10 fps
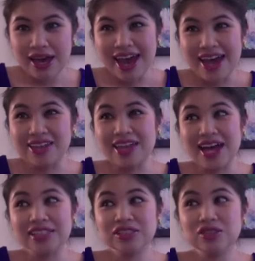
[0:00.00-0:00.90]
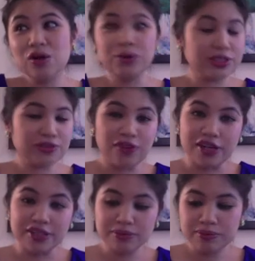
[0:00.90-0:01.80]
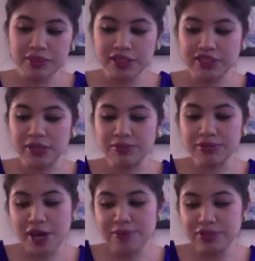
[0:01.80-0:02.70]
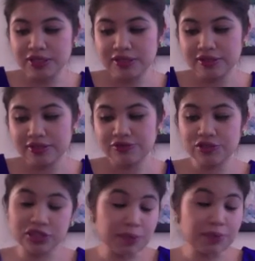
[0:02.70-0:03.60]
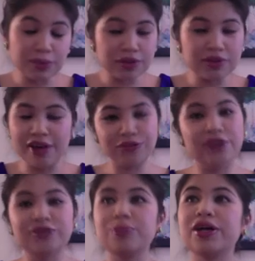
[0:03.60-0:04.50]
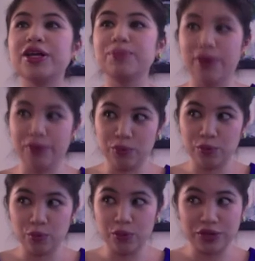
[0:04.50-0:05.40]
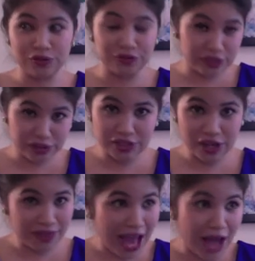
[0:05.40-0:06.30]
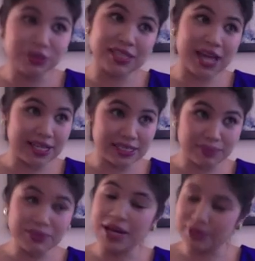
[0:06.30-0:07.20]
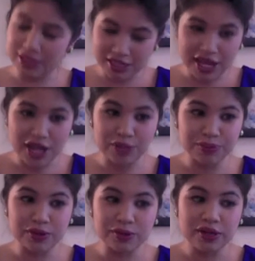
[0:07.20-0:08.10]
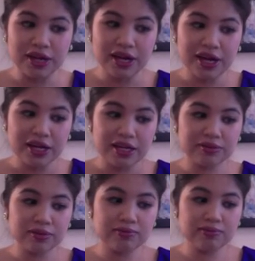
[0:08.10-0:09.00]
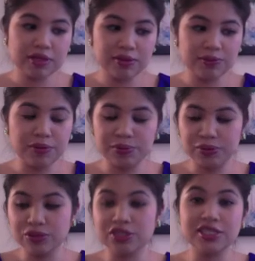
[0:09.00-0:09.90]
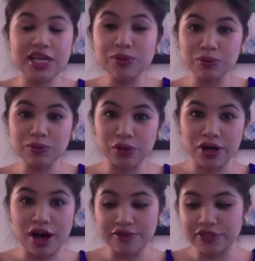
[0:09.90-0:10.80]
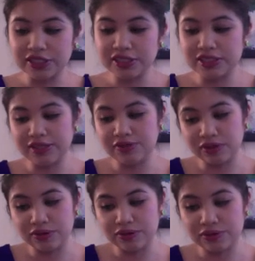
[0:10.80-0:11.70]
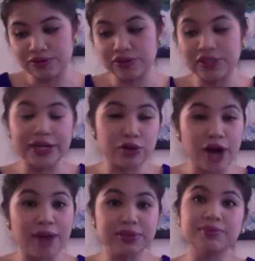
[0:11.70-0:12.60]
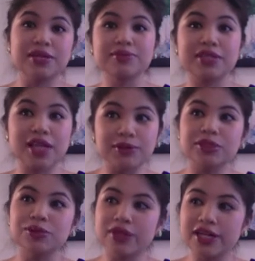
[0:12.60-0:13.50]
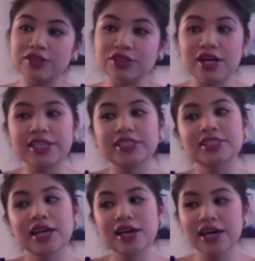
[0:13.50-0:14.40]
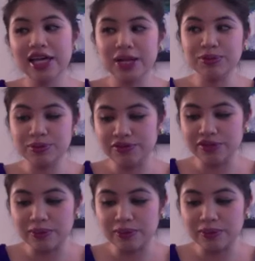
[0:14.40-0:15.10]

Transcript: And that's always fun because sometimes, for some people, not for everybody, but when you feel good on the outside, sometimes it can help you approach the day with more confidence, even though you feel like crap. Sometimes it helps me when I look nice. It helps me feel